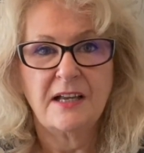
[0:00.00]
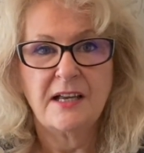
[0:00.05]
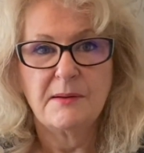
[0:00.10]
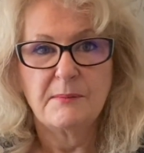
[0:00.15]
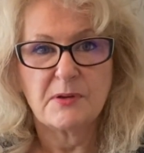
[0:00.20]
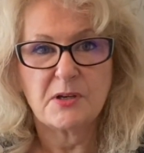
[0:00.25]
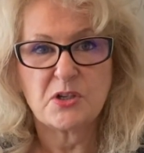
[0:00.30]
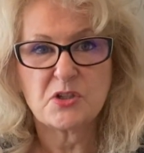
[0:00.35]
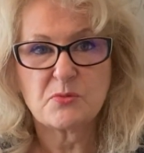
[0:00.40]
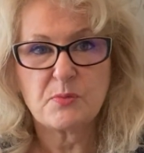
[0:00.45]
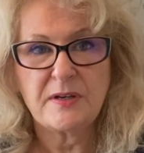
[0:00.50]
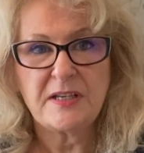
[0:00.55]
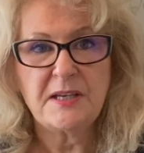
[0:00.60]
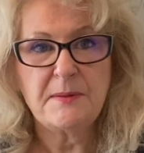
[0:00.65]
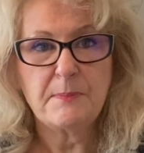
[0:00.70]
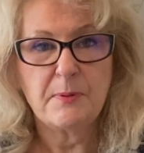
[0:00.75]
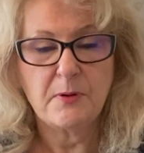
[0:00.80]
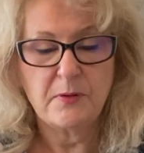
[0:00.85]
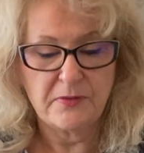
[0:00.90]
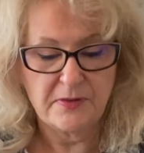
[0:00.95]
Because when you
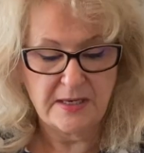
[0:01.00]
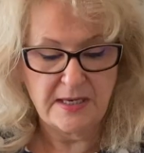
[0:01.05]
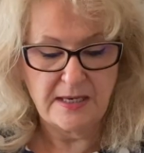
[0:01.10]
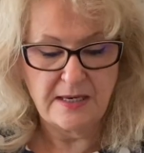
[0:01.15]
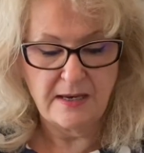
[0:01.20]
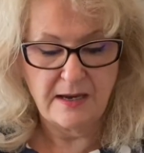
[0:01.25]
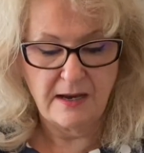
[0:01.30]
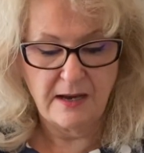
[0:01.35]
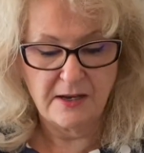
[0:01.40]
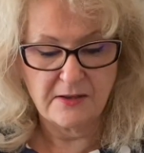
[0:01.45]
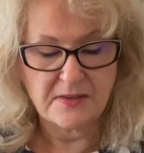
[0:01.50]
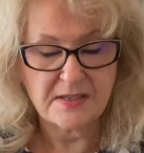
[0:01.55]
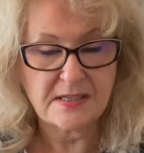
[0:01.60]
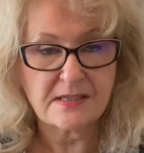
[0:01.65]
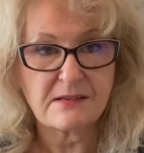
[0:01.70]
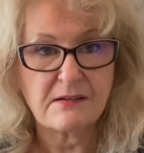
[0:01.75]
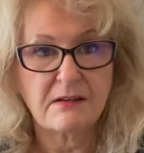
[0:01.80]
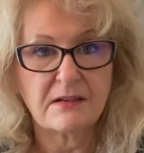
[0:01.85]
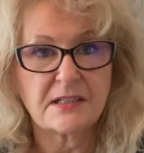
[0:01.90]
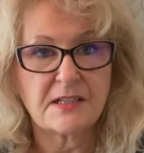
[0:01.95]
put the other
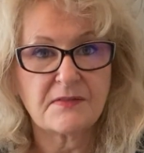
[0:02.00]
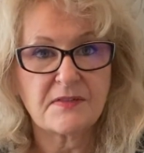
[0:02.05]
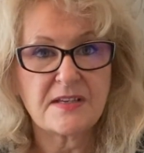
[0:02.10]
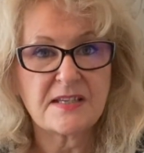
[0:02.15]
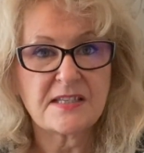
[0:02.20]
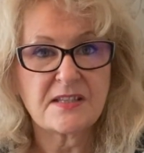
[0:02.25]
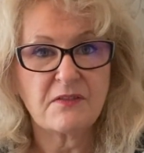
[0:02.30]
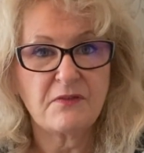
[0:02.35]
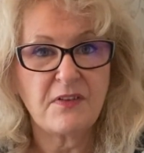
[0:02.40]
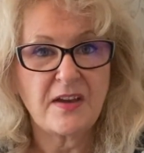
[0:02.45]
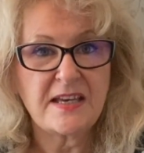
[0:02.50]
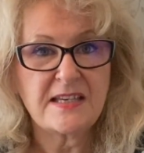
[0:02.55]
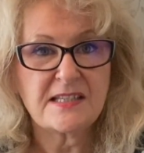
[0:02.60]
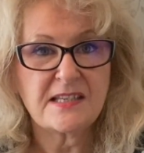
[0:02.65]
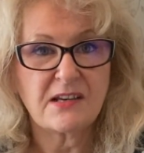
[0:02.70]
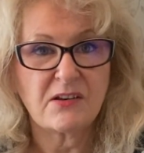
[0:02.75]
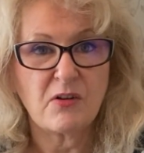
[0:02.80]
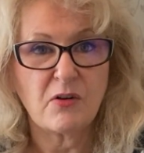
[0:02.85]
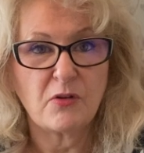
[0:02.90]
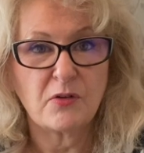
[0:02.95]
side of this, the
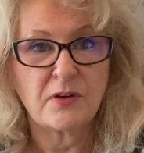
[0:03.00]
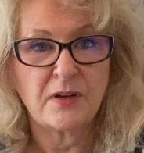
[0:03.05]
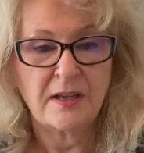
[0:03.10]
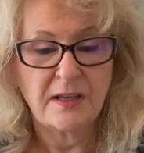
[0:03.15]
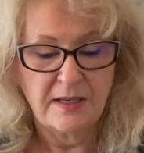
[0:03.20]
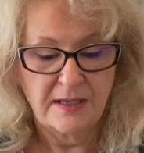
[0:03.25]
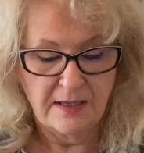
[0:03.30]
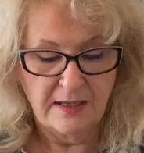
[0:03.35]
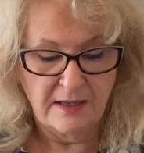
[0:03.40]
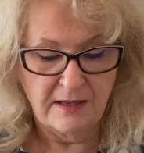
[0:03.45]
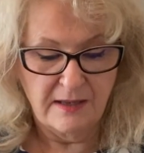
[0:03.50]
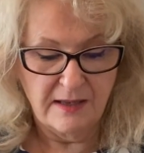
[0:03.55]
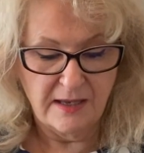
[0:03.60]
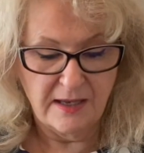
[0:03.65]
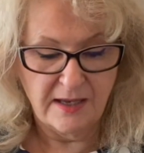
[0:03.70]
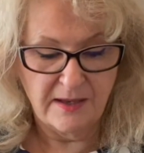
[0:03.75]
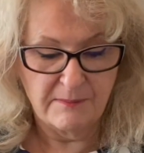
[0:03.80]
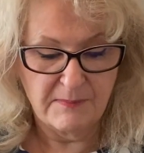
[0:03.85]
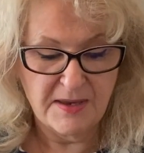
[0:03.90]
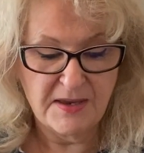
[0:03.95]
facing on,
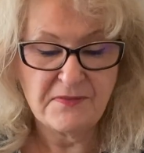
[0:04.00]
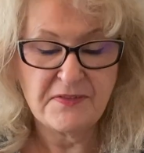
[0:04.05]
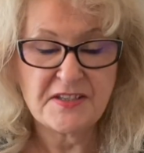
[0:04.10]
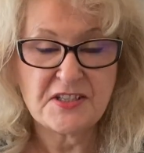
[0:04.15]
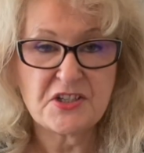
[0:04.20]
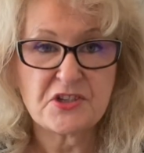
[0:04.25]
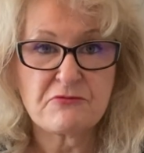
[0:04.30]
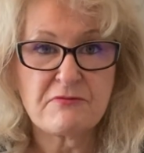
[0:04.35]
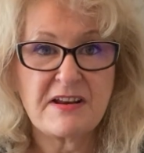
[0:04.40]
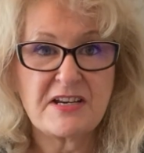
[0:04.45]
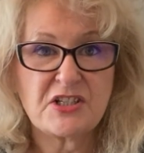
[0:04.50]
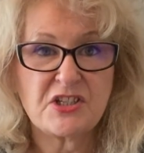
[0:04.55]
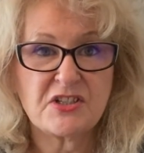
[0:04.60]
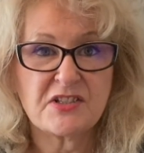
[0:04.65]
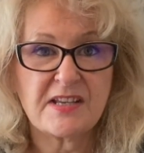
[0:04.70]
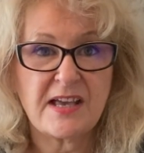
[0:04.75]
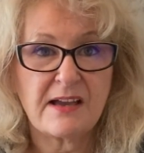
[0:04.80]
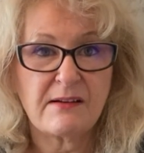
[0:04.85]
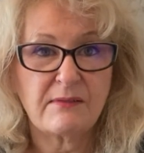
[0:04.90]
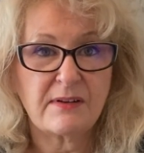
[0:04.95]
if it
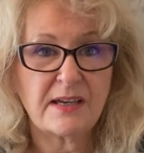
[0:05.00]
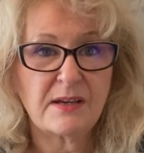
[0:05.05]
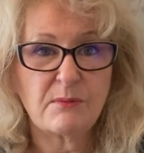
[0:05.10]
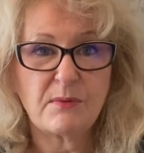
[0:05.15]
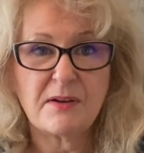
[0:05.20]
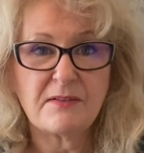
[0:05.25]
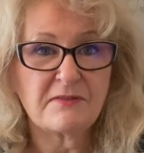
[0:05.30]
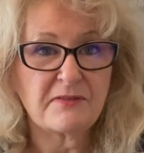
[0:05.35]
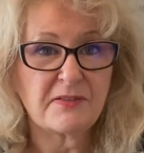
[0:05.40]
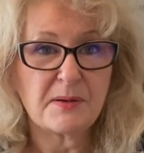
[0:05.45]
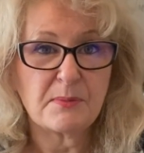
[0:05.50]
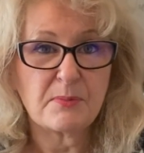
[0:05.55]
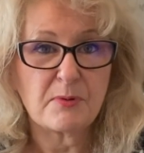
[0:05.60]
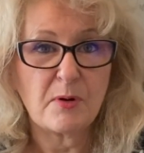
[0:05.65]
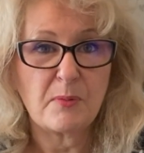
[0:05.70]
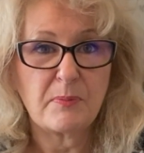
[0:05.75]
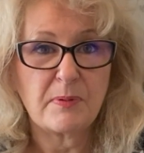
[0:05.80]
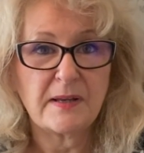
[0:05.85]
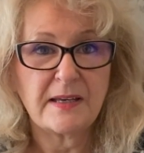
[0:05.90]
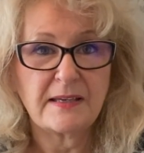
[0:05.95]
stretches out, it won't fit
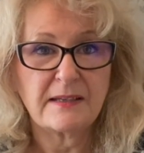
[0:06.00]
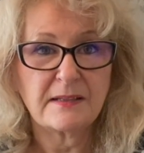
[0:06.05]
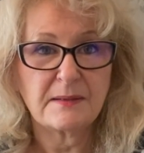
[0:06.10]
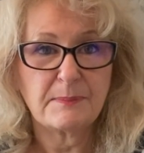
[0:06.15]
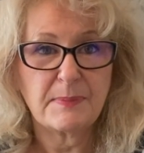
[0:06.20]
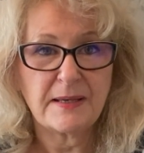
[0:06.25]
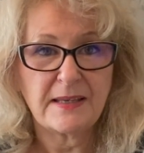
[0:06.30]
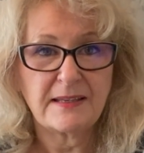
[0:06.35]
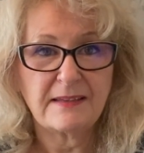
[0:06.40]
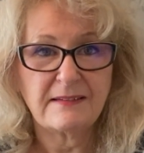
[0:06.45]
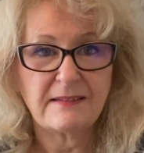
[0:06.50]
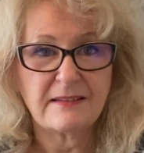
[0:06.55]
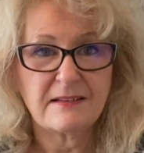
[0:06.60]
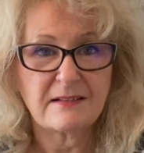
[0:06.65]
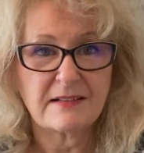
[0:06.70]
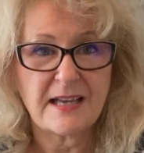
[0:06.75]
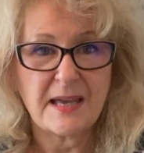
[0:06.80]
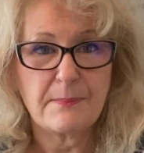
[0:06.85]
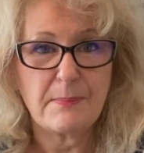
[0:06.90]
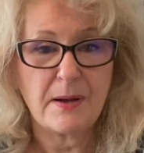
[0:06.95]
properly. You'll
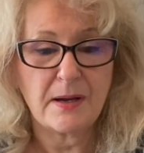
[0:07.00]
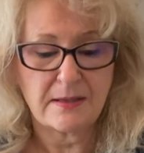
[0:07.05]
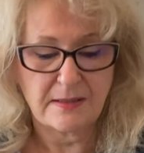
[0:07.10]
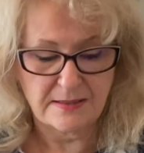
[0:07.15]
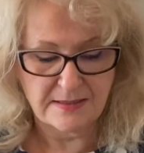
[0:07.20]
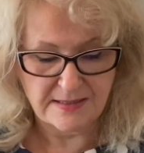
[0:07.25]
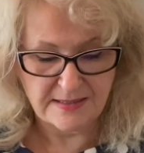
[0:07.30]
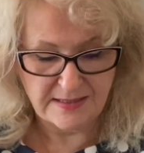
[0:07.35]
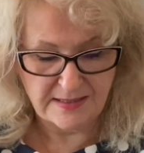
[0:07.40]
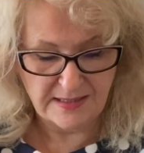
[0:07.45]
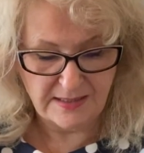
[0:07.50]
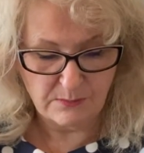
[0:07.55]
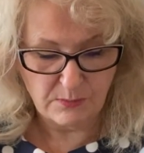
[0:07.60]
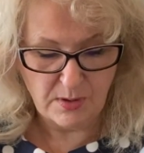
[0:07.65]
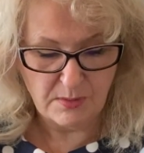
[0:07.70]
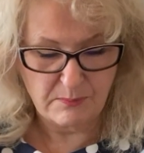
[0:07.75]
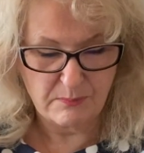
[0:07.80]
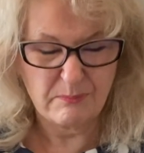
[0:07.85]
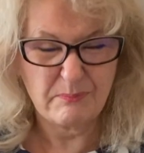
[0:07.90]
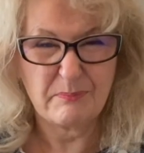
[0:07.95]
get puckers and it
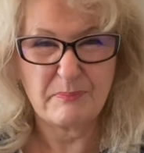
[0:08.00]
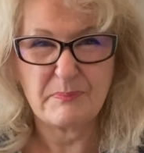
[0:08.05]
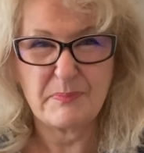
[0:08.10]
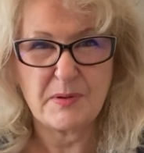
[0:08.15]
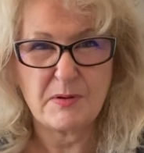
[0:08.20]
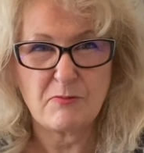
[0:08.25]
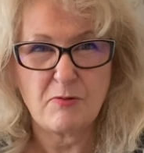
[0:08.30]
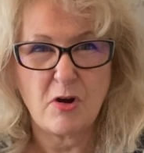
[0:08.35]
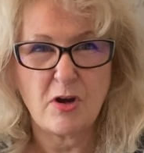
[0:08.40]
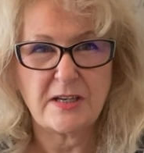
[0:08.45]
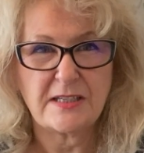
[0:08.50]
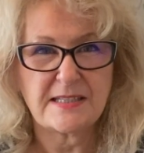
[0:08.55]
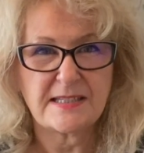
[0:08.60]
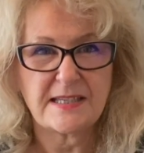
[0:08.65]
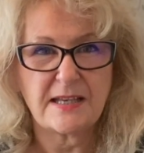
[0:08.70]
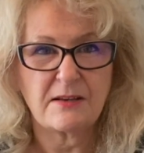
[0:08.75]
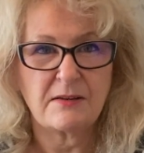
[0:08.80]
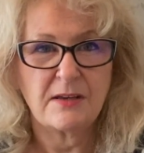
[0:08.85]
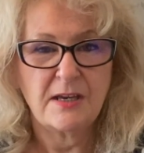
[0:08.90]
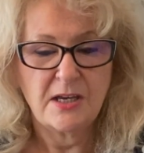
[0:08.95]
won't be right.
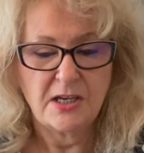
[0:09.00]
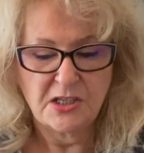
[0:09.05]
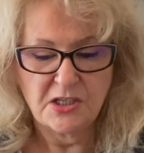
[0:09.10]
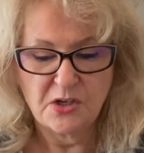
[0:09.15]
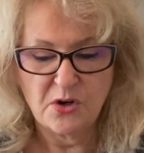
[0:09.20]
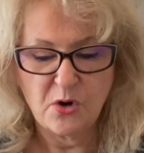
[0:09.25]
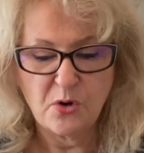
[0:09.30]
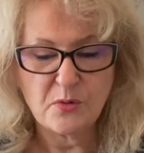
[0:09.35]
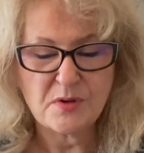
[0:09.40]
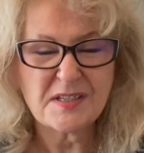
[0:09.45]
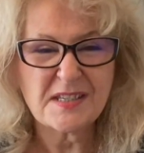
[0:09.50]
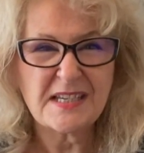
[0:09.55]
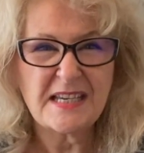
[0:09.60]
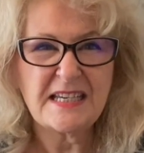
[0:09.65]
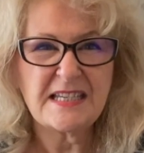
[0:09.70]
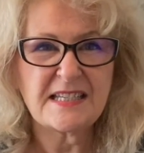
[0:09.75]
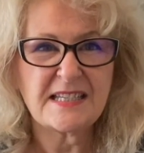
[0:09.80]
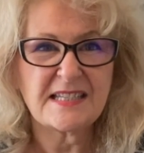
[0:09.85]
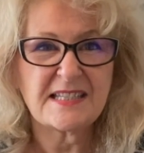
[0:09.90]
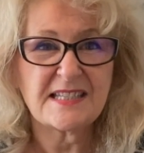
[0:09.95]
So you always
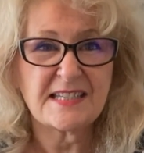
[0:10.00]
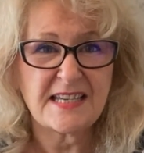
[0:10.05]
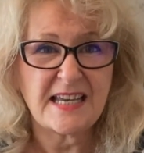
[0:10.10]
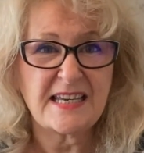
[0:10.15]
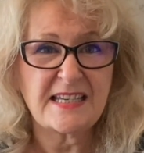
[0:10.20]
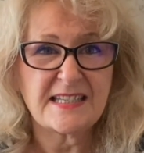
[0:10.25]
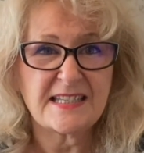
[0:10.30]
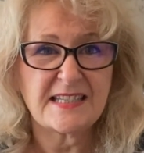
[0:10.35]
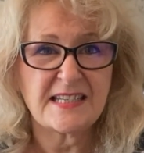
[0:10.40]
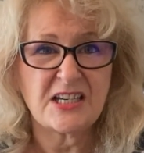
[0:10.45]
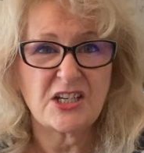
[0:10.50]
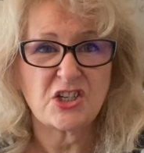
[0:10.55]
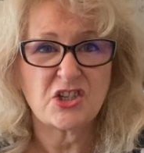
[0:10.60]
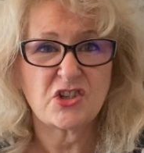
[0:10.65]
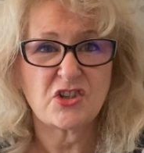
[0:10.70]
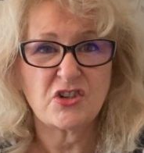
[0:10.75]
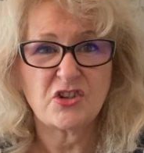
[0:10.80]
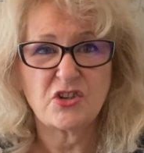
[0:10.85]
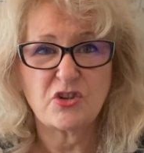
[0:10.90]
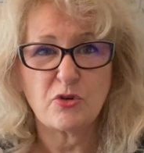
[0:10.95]
need to stay
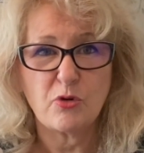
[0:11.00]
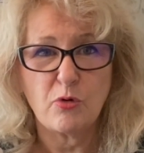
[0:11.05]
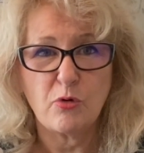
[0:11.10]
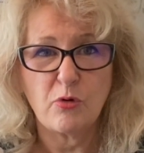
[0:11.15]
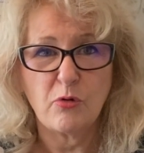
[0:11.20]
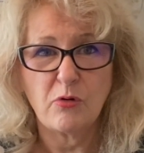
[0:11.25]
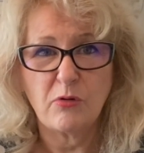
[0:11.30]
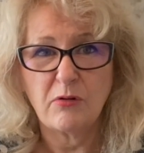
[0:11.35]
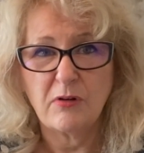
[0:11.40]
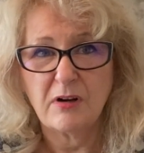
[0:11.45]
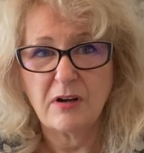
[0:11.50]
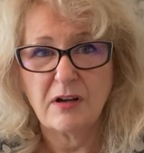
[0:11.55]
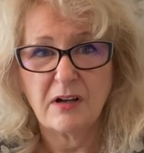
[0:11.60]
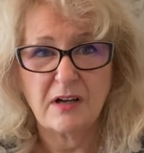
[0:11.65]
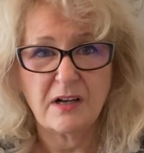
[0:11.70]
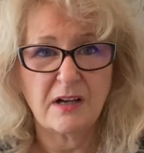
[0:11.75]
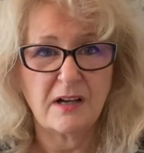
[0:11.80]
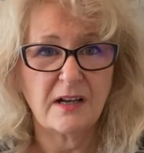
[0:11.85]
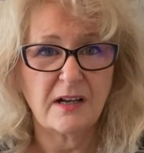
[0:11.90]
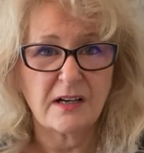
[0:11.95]
stitch your
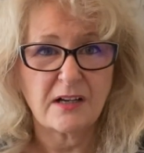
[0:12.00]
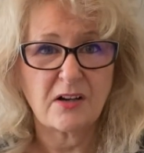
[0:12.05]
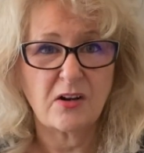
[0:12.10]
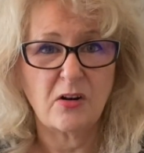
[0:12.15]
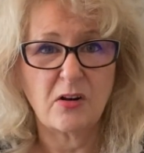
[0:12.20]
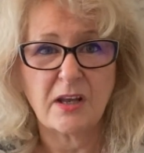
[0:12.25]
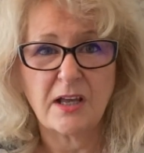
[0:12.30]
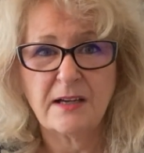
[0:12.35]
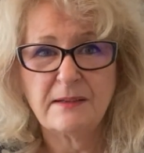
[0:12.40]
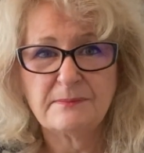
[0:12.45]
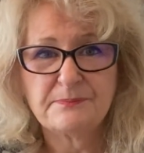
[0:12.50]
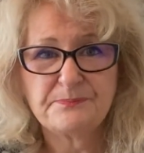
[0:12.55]
collar.